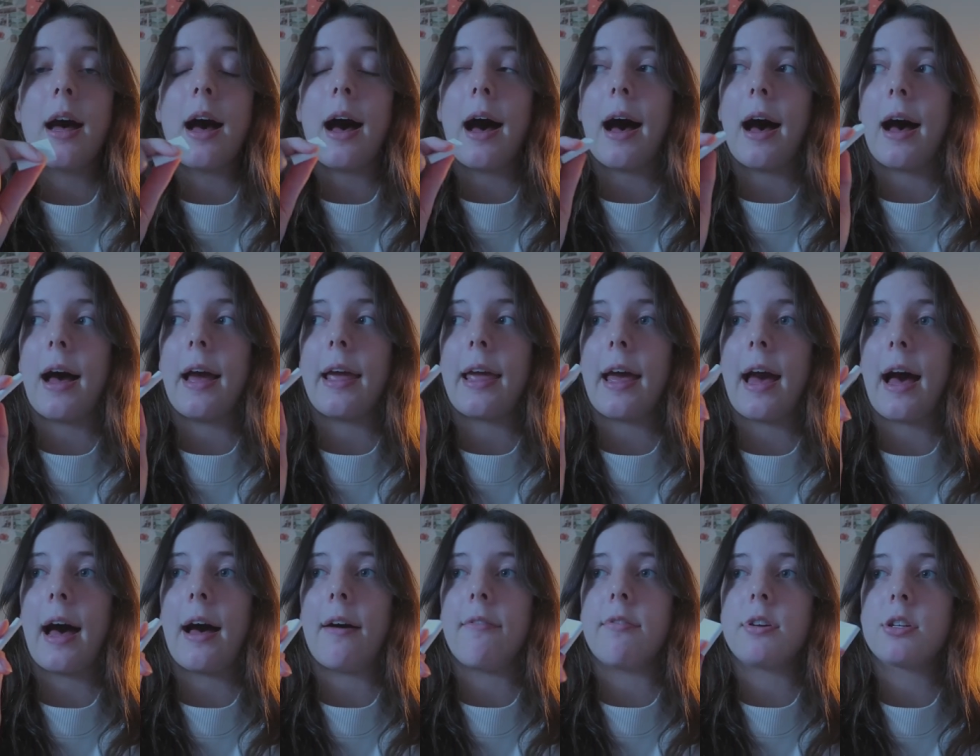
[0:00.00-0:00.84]
I
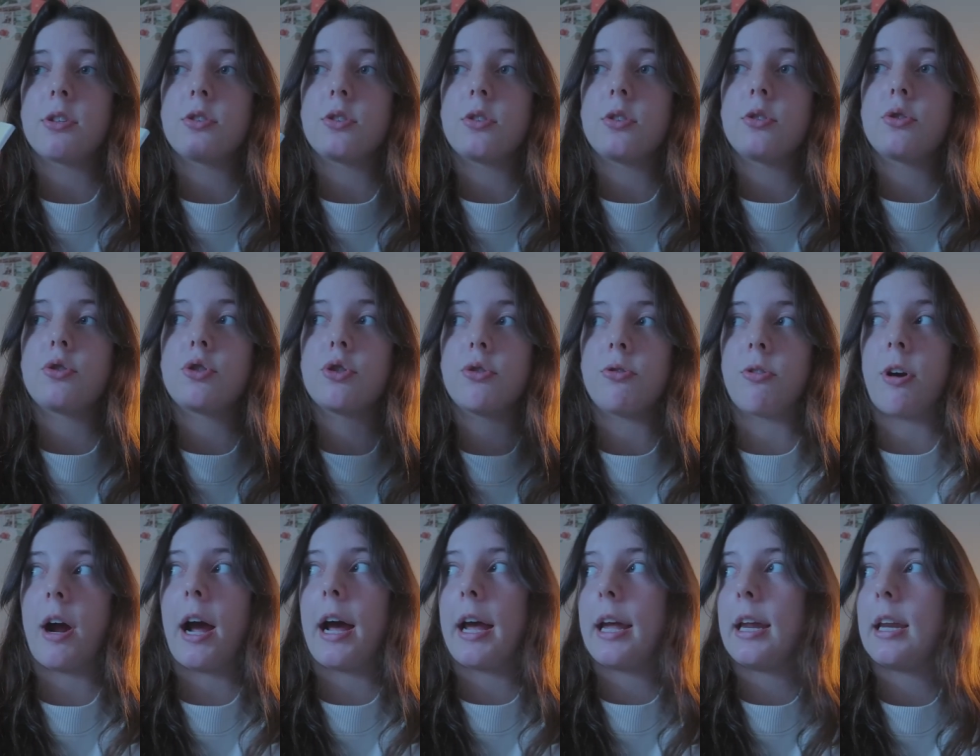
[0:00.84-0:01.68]
have
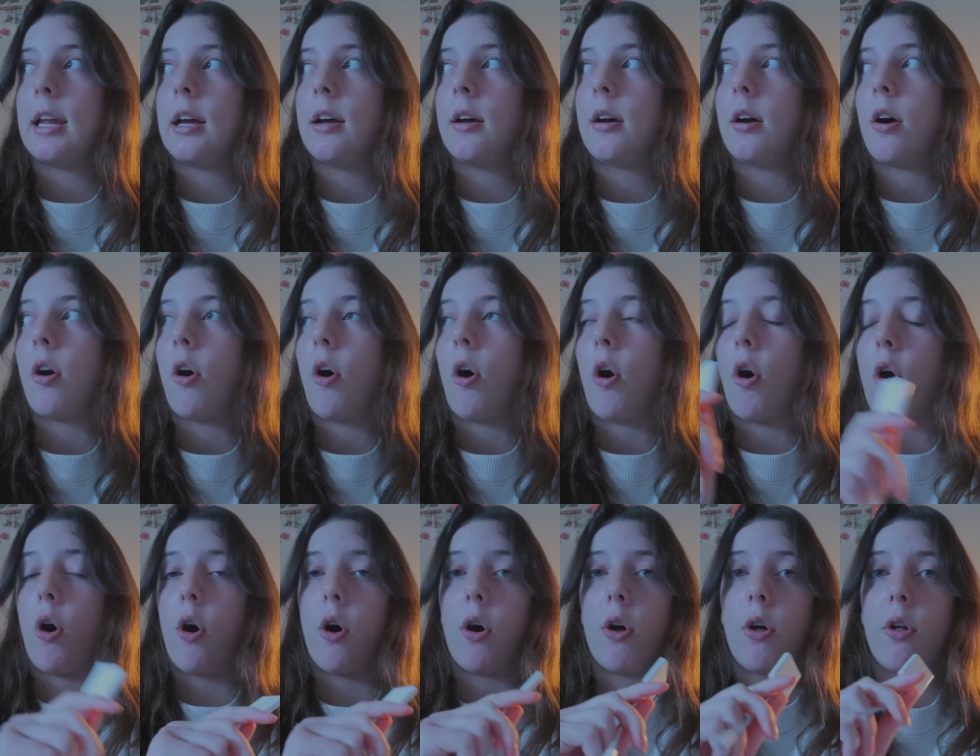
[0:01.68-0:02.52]
tried
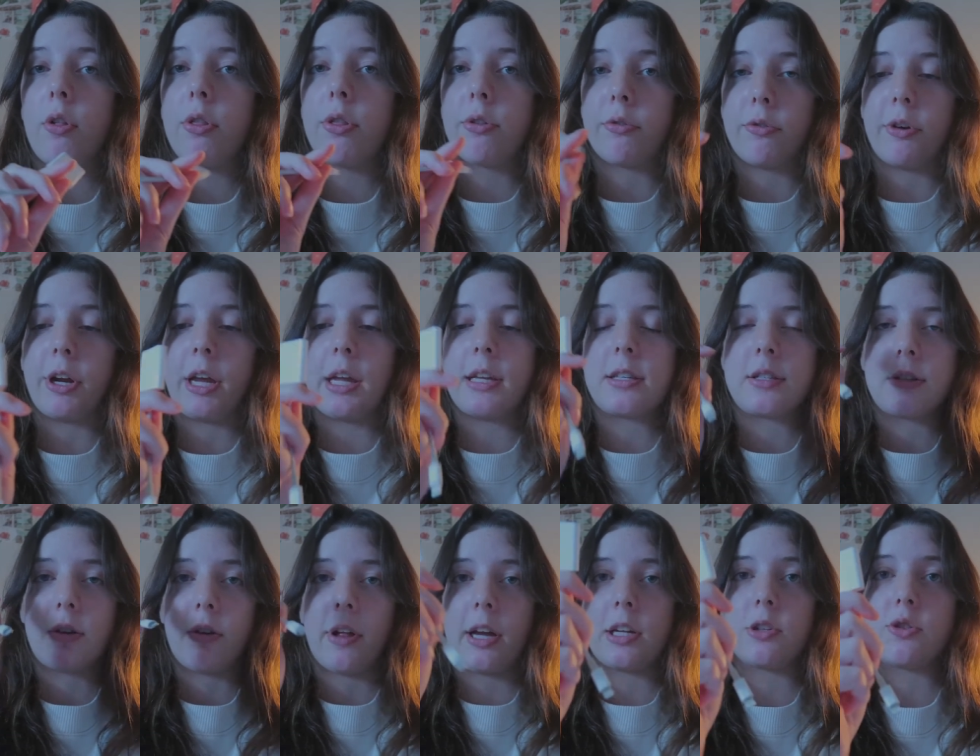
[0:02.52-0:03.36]
all three,
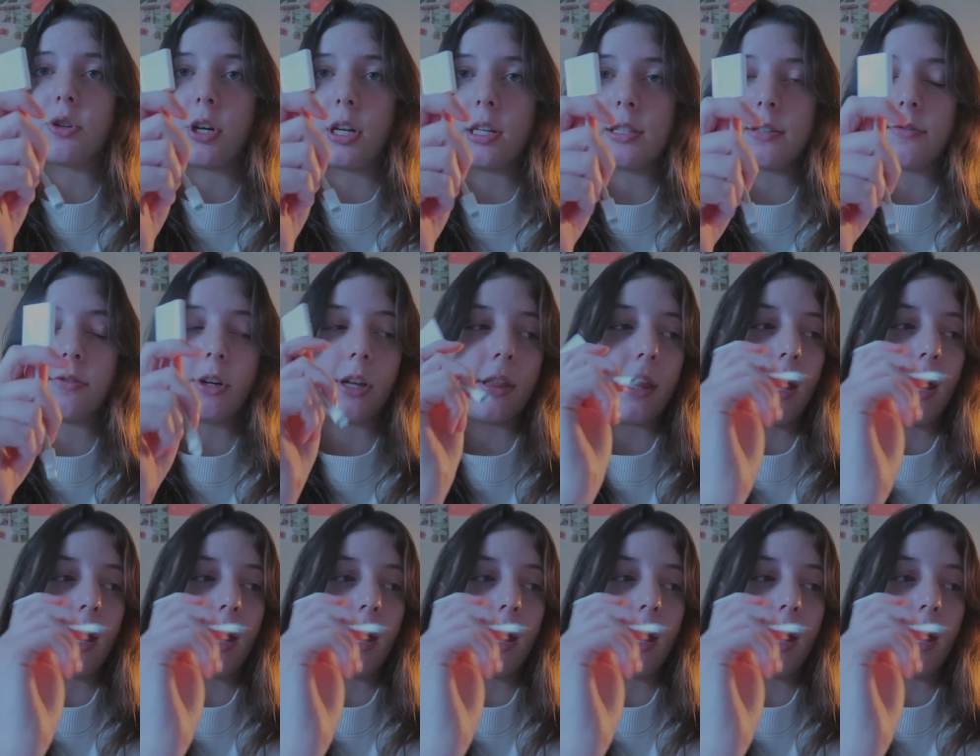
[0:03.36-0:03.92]
so like transferring